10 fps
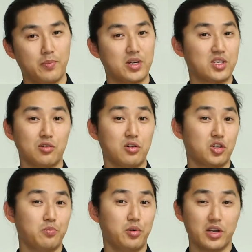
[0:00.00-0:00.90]
but as soon as
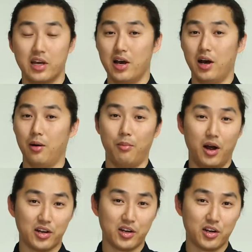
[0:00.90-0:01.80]
you put a
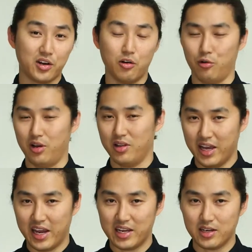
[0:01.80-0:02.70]
monitor or a
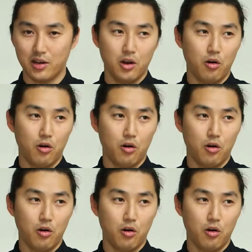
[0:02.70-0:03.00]
light